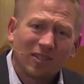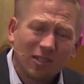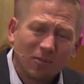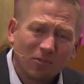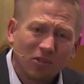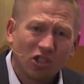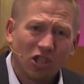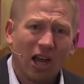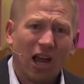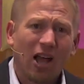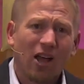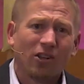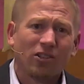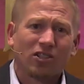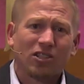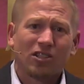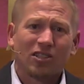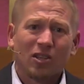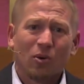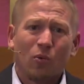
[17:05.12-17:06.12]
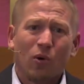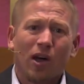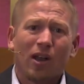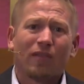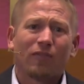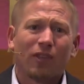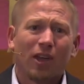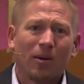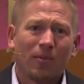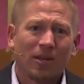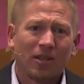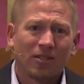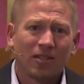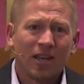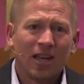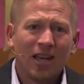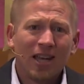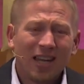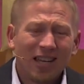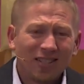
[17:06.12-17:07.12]
some challenges and one of them is
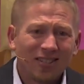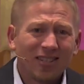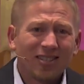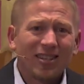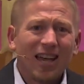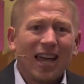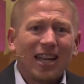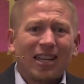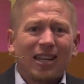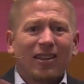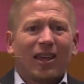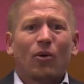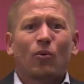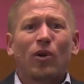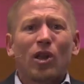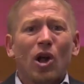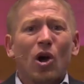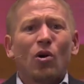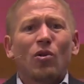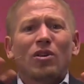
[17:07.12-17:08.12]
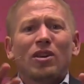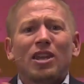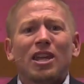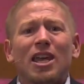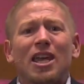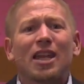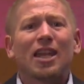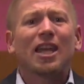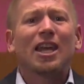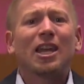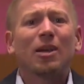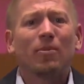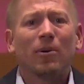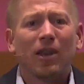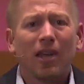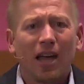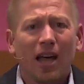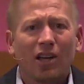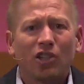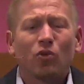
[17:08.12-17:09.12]
is this idea that we don't need
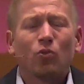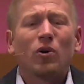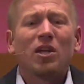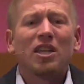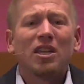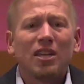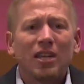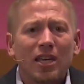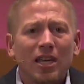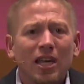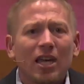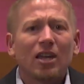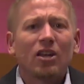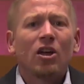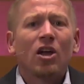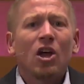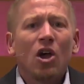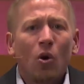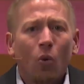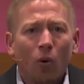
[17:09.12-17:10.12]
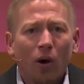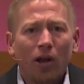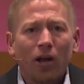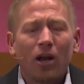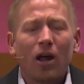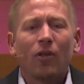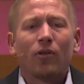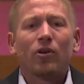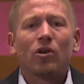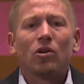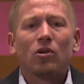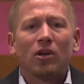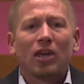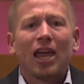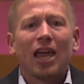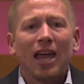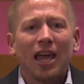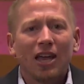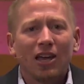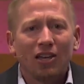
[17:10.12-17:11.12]
anybody else we need one another you
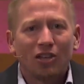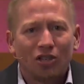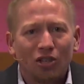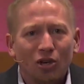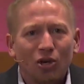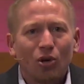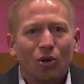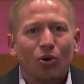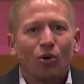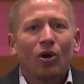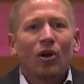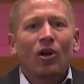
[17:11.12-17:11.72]
can't do